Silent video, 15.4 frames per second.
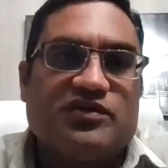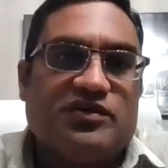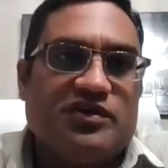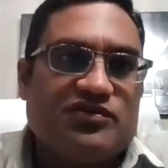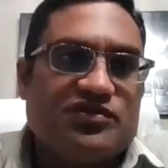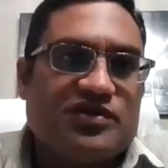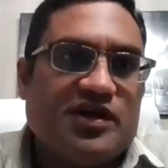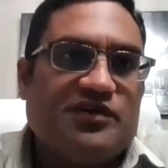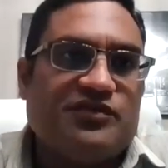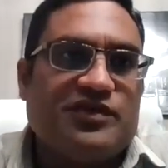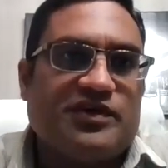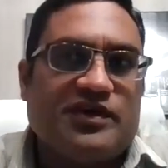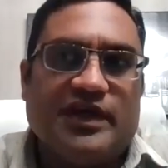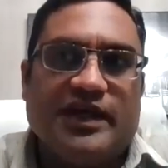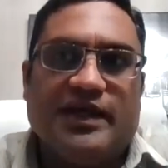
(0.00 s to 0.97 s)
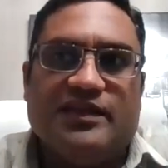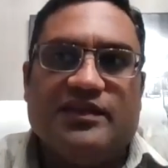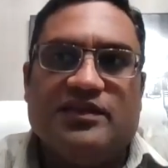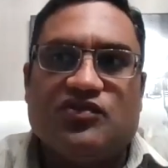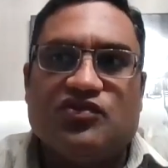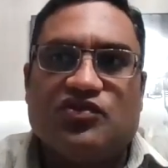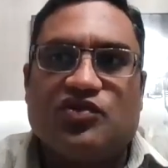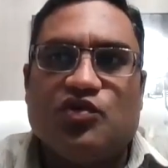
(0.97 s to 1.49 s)
to discover in
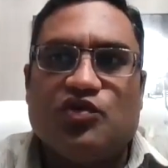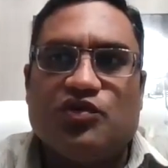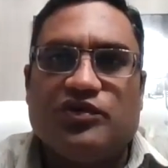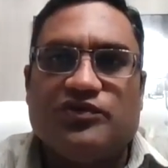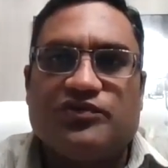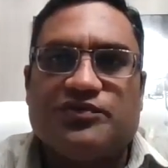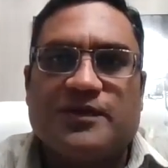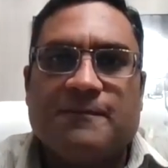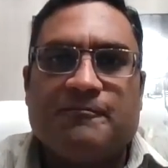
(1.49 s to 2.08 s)
this course,